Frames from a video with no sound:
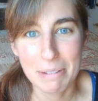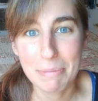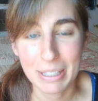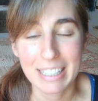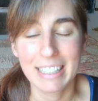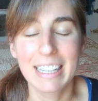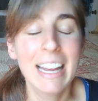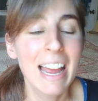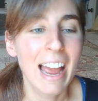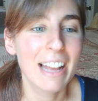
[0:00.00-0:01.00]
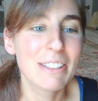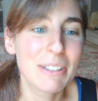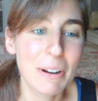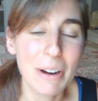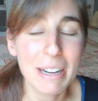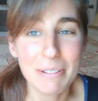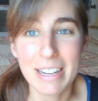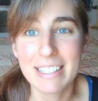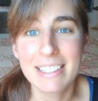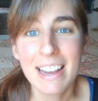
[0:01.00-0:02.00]
completely. And so,
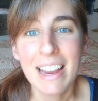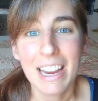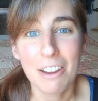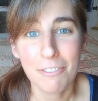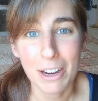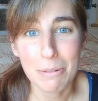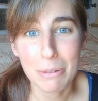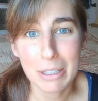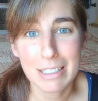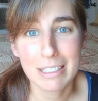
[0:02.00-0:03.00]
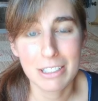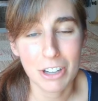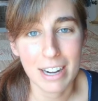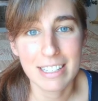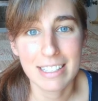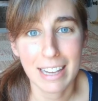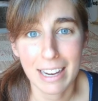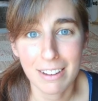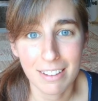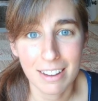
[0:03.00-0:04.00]
anyways, if I were to try to
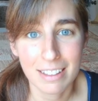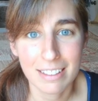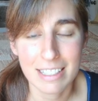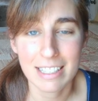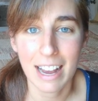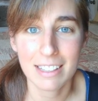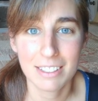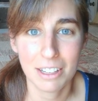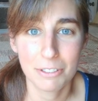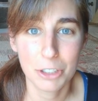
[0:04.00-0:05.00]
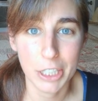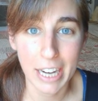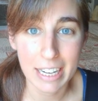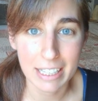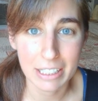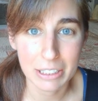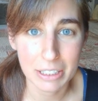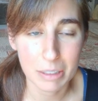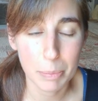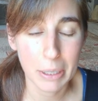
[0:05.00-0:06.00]
take on the task of creating a
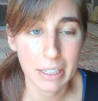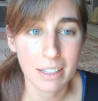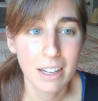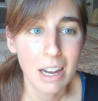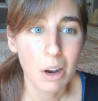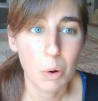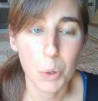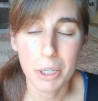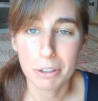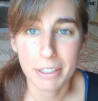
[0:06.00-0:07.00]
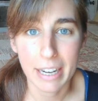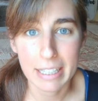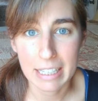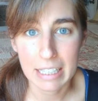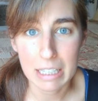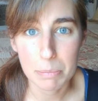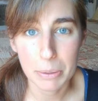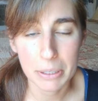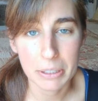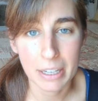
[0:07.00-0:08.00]
cookbook or creating an
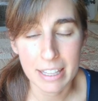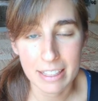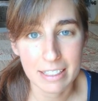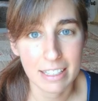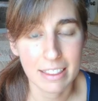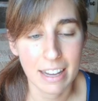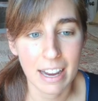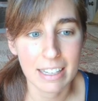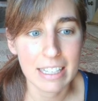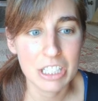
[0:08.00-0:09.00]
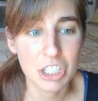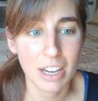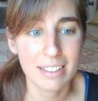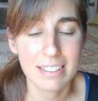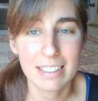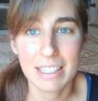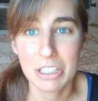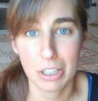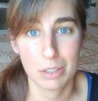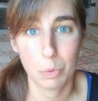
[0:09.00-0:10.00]
ebook or anything like that, it just it
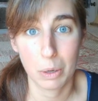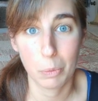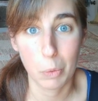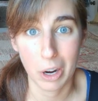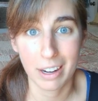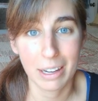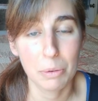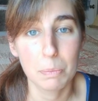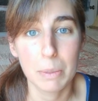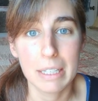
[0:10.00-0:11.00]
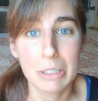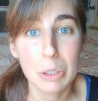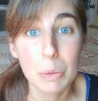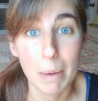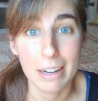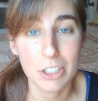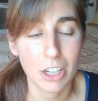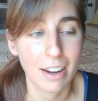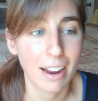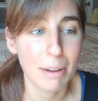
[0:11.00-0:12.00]
just wouldn't work. It would be too much,
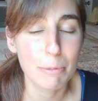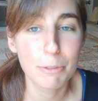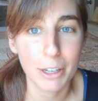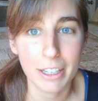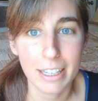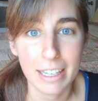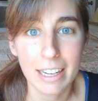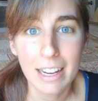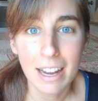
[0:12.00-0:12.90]
and I'm very